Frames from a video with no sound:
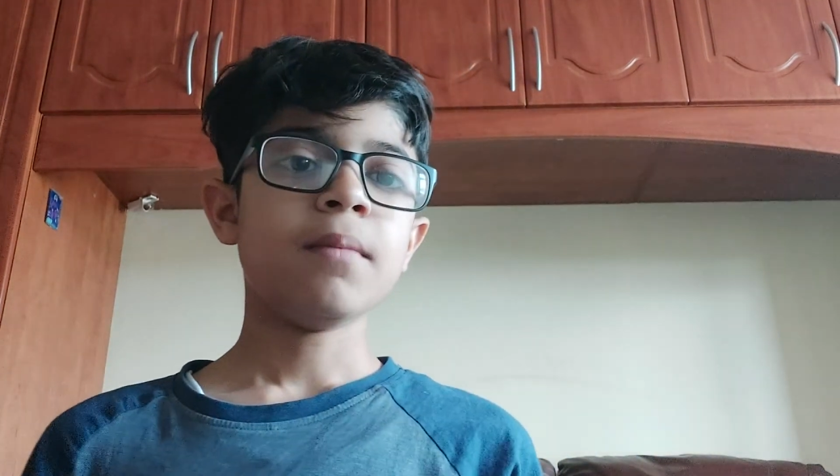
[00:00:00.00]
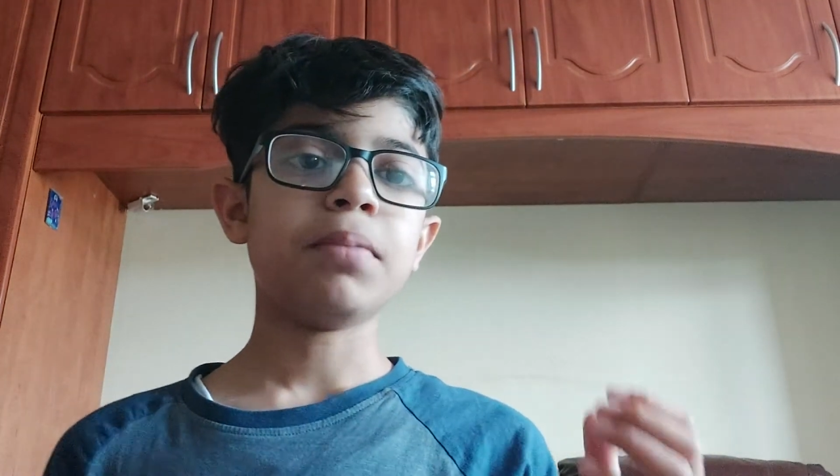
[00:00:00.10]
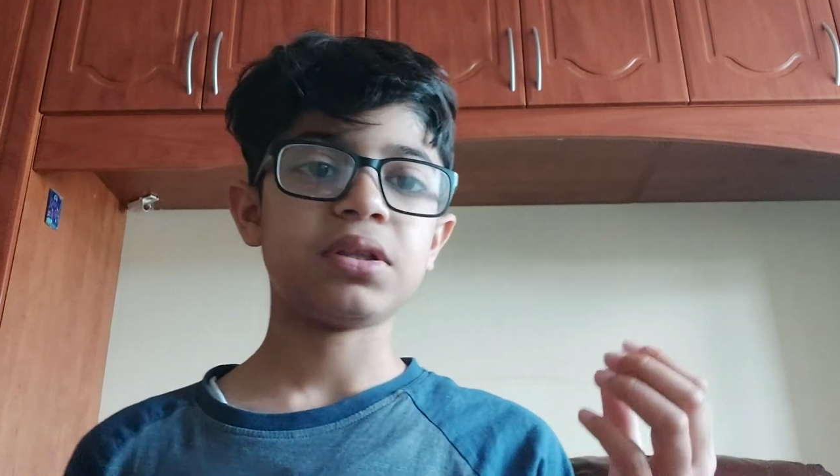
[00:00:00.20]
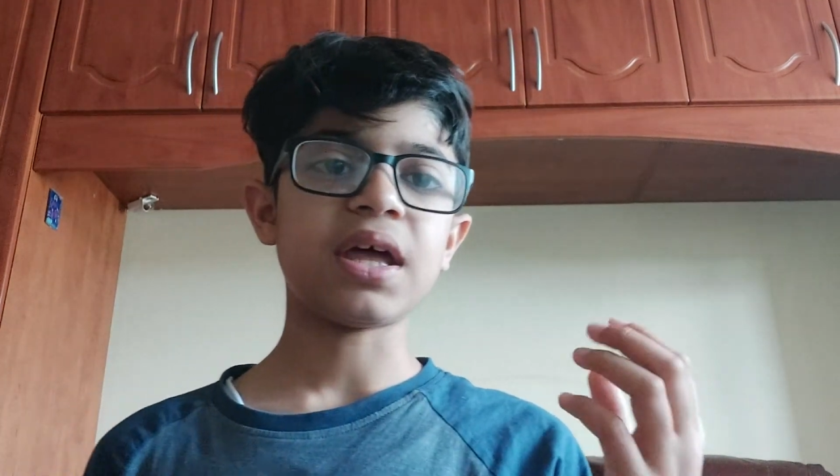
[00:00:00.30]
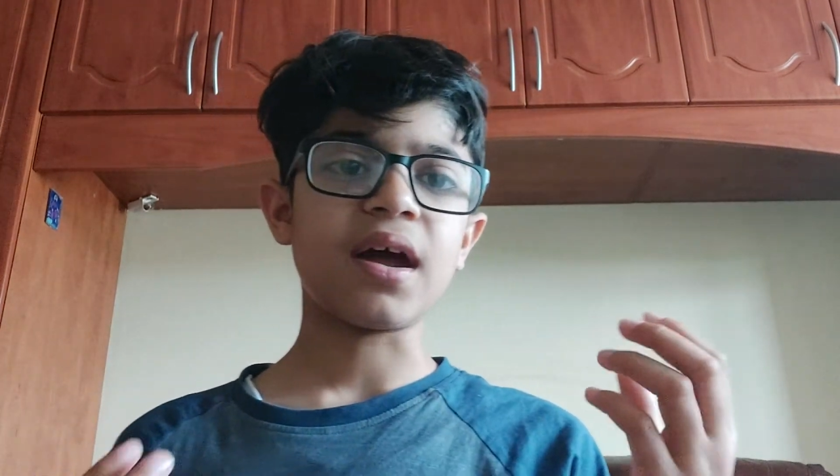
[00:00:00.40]

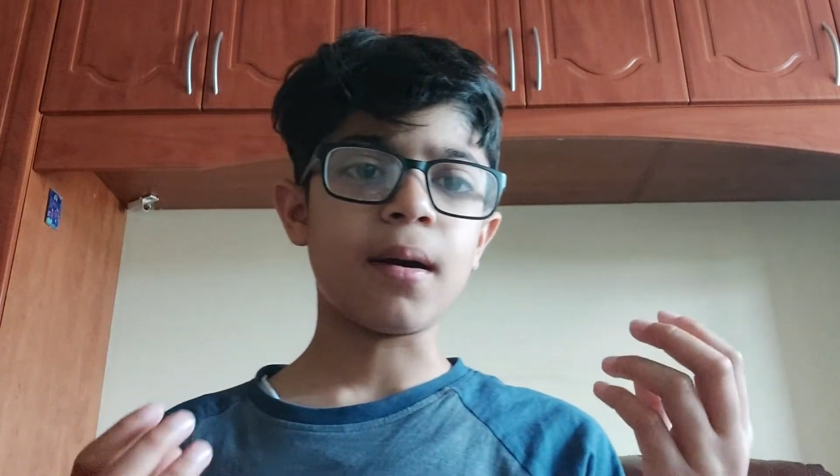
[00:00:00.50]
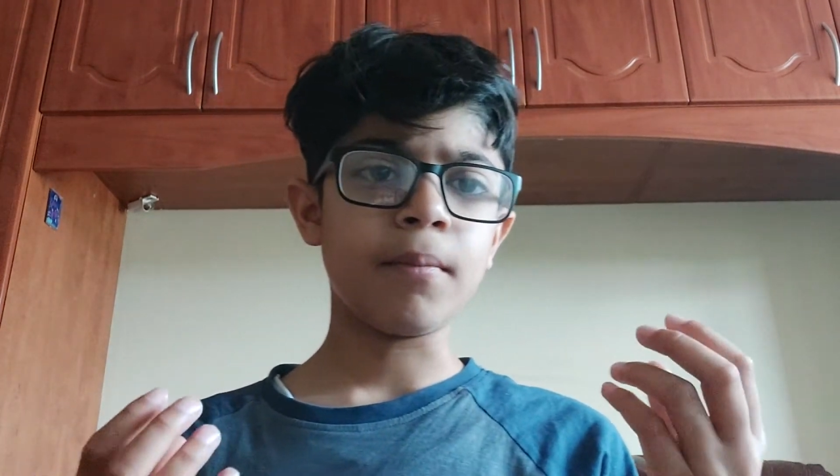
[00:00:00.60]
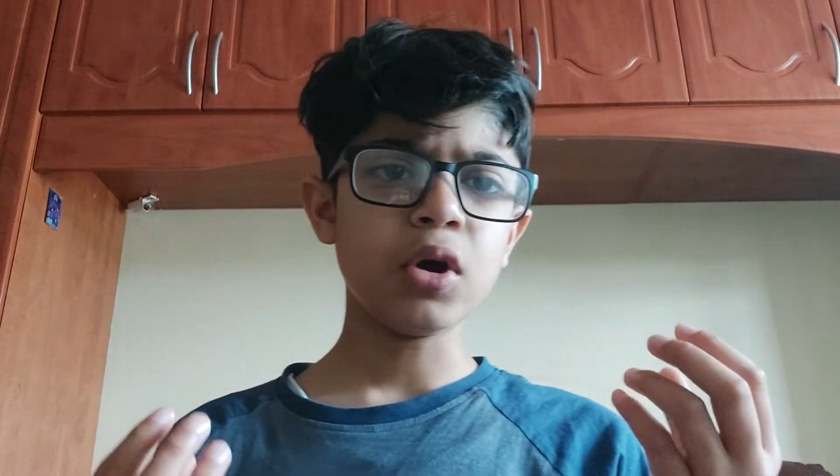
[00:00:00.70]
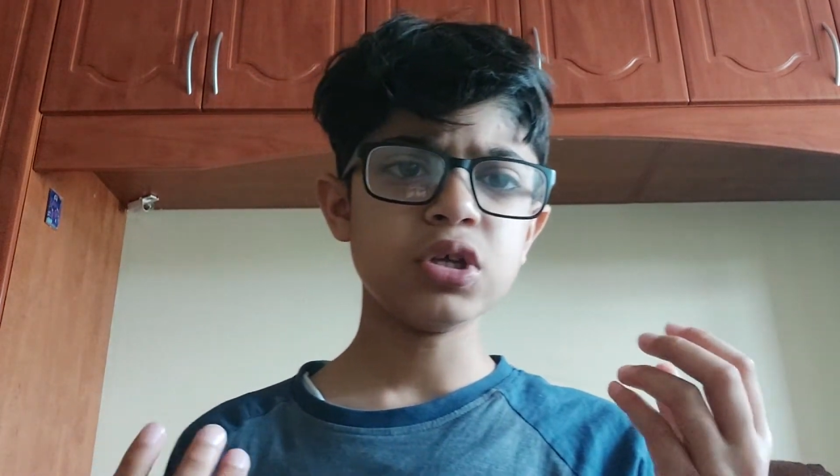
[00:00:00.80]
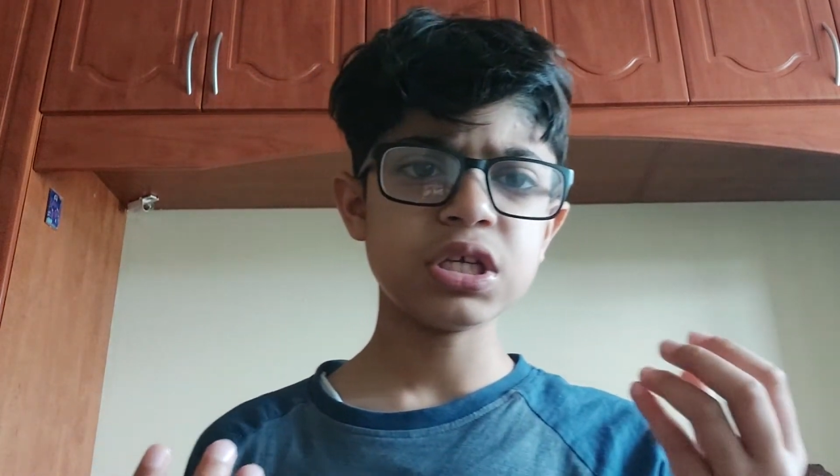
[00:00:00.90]
but they are
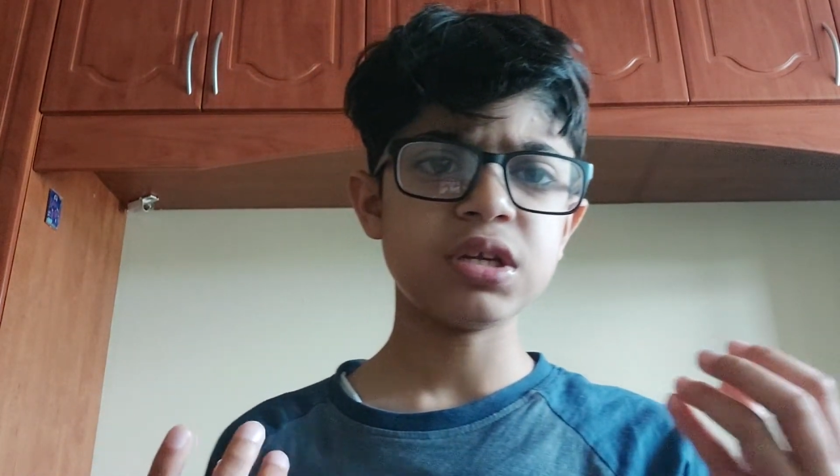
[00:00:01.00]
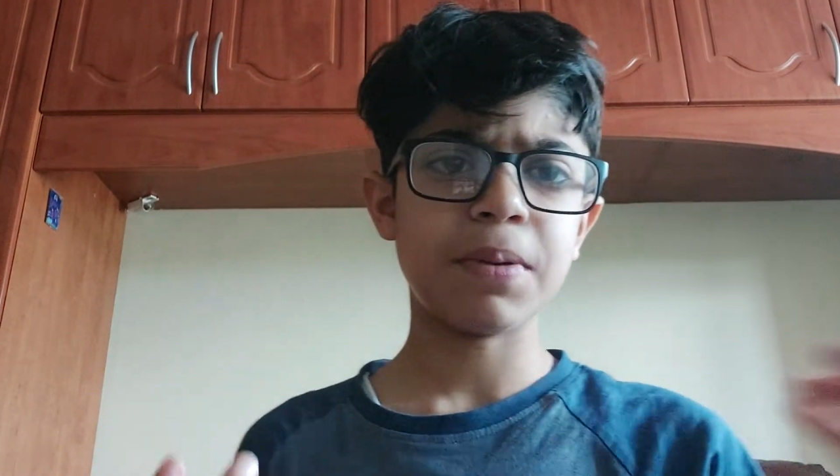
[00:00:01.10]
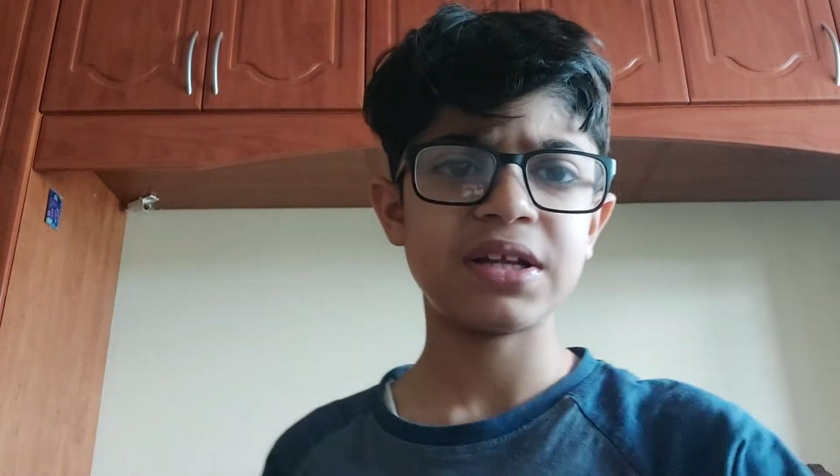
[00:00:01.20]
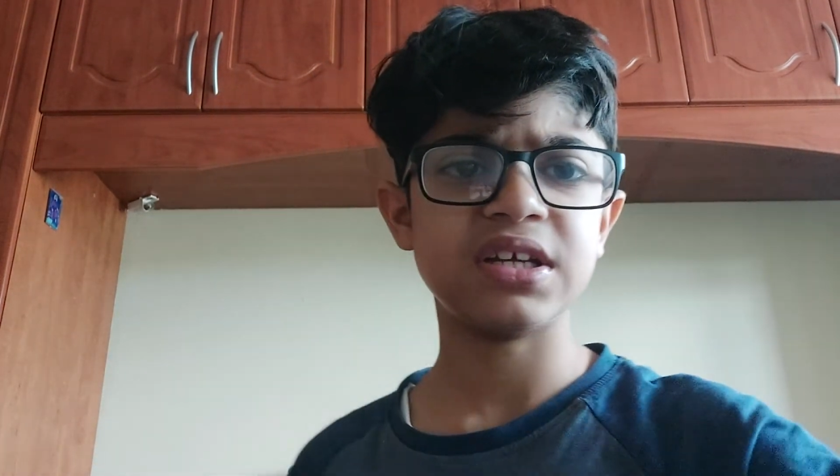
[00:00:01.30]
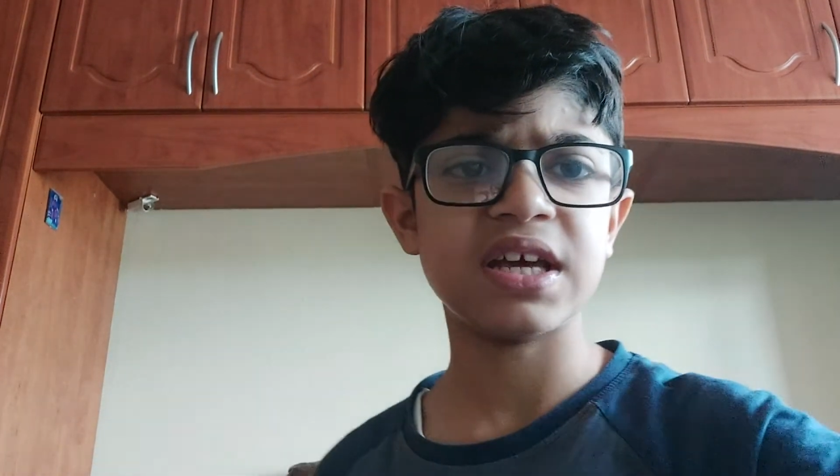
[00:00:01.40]
mostly
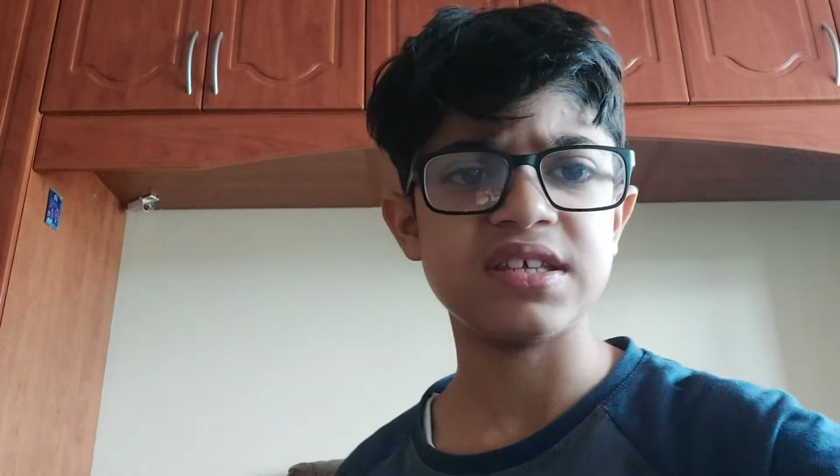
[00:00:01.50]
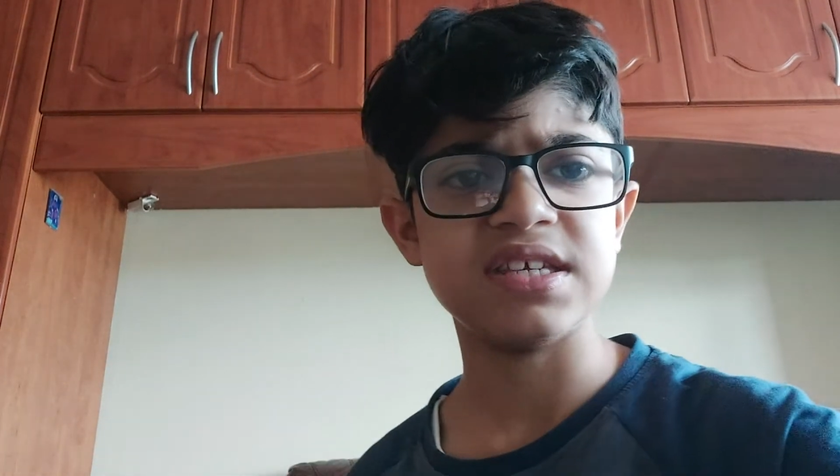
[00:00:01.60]
depicted as